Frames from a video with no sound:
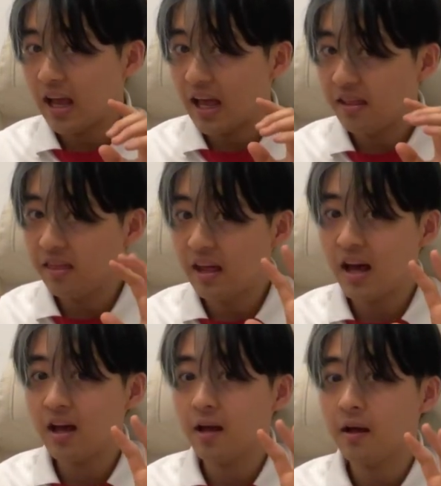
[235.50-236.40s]
And
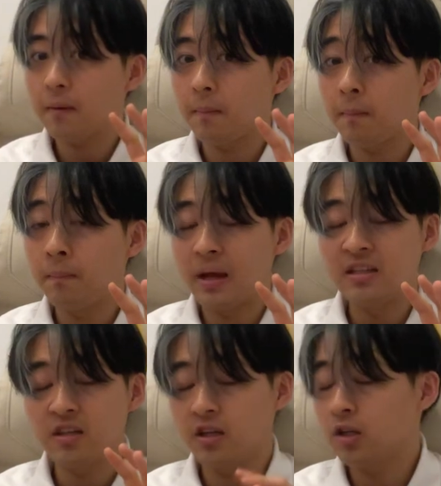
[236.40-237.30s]
that
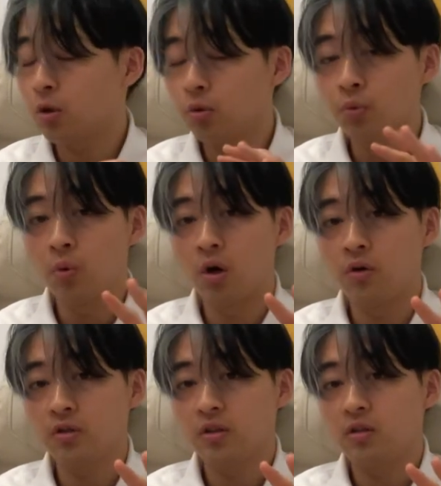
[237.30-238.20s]
basically told the
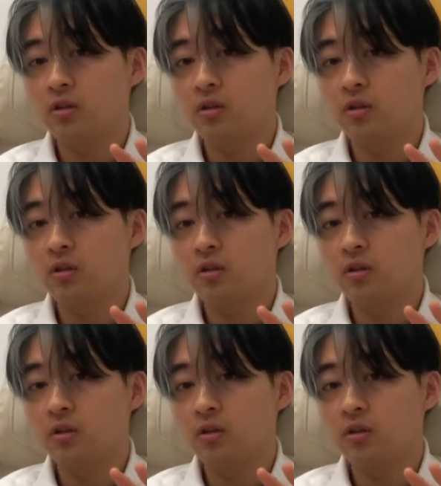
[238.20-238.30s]
world